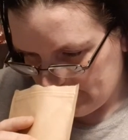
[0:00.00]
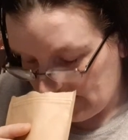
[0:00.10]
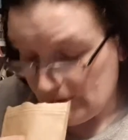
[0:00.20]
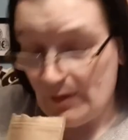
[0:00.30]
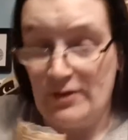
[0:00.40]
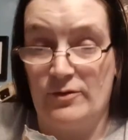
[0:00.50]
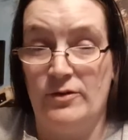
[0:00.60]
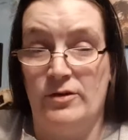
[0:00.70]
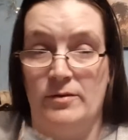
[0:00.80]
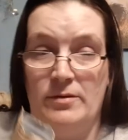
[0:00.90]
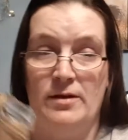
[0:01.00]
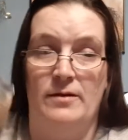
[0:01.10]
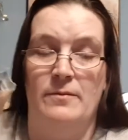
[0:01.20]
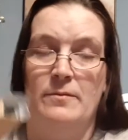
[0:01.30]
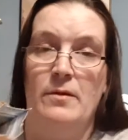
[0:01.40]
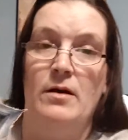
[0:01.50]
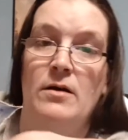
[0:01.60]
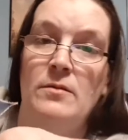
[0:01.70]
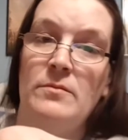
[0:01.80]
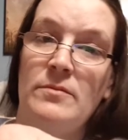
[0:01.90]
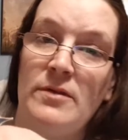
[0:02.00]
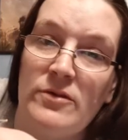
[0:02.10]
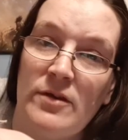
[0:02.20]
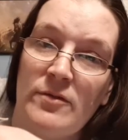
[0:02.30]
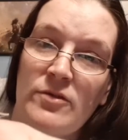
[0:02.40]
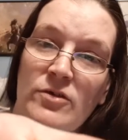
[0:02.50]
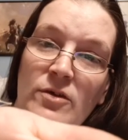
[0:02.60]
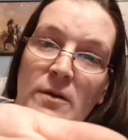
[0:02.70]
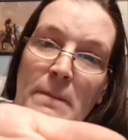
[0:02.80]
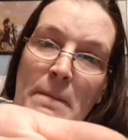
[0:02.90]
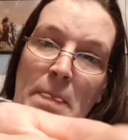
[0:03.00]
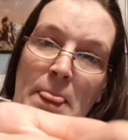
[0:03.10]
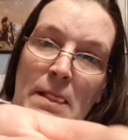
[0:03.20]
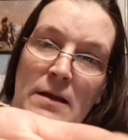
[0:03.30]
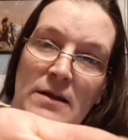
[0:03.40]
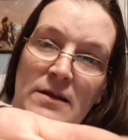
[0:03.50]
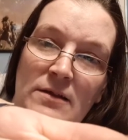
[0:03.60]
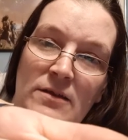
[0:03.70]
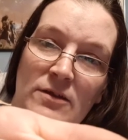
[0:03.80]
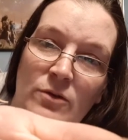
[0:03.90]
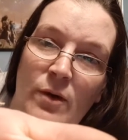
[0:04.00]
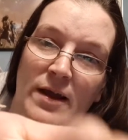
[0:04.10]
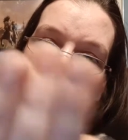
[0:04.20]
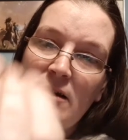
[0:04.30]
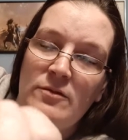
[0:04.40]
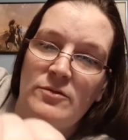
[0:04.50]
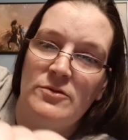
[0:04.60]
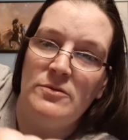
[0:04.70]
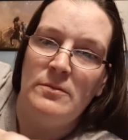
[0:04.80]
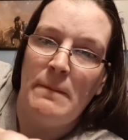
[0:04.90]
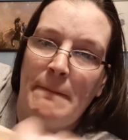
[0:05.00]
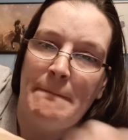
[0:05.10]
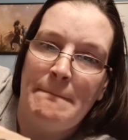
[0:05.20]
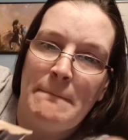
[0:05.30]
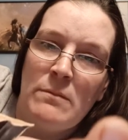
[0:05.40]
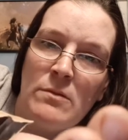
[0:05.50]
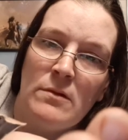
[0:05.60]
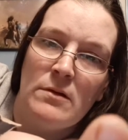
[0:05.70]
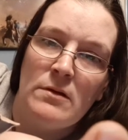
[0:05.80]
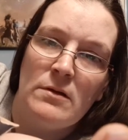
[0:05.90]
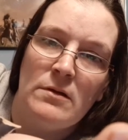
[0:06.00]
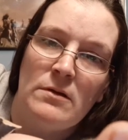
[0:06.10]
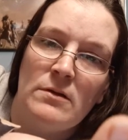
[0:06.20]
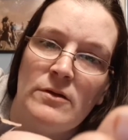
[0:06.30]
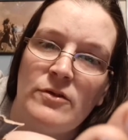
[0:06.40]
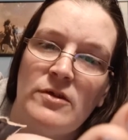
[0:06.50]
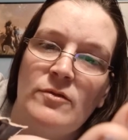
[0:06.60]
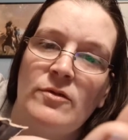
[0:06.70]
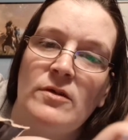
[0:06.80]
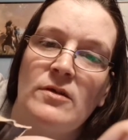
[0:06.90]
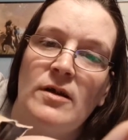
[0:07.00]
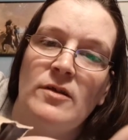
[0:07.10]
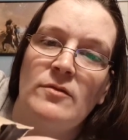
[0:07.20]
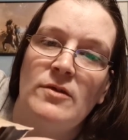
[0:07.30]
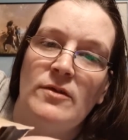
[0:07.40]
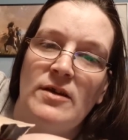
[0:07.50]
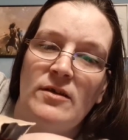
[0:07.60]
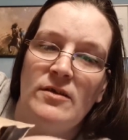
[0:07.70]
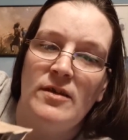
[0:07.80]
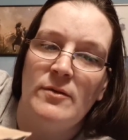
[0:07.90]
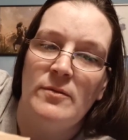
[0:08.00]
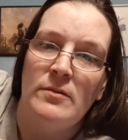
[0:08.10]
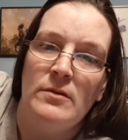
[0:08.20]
No, that's rosehip, yeah. Let's see if I can show you. It's quite colourful. Lots of different kinds of ingredients in that one.